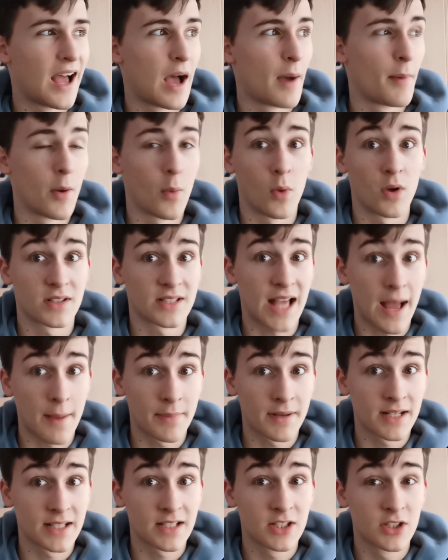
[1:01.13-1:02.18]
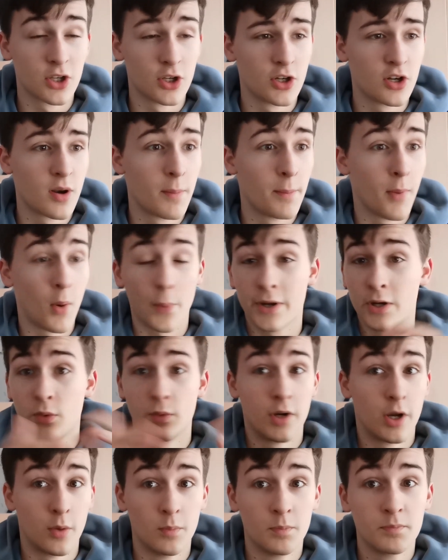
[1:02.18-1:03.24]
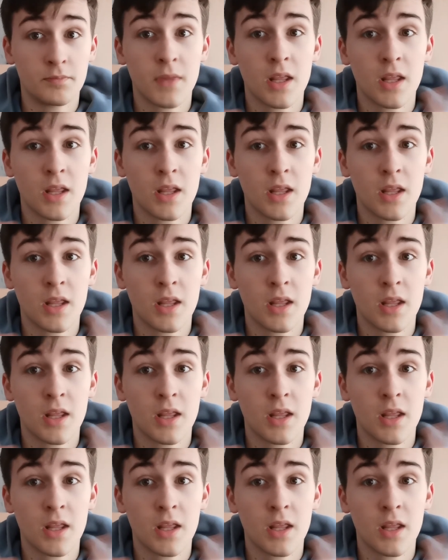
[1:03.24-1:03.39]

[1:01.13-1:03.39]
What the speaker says: about what's happening soon, but we don't know.